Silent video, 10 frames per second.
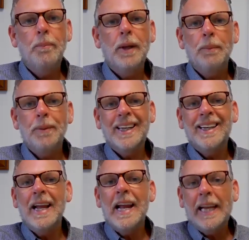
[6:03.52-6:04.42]
maybe
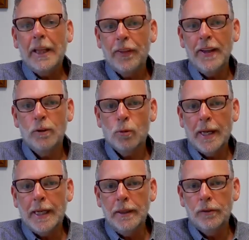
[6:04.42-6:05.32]
an eighth in rate,